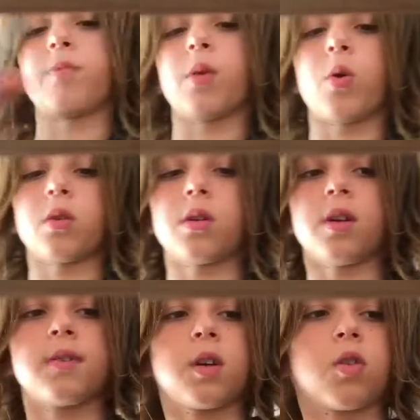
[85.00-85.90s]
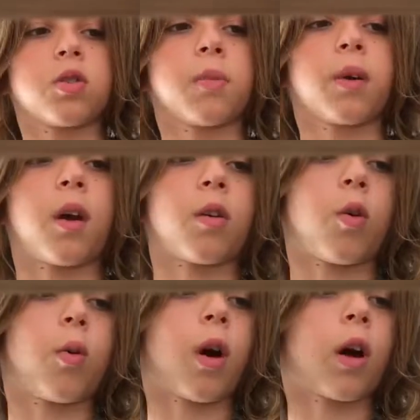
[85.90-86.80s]
Chloe Louise there or something. I don't
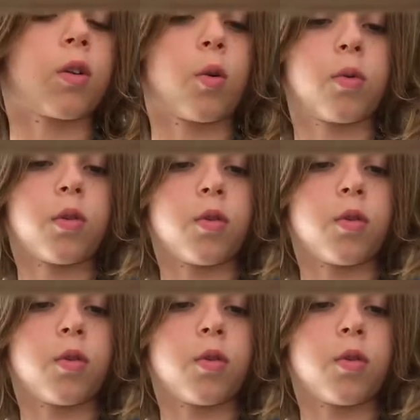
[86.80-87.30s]
know. Well, I don't know.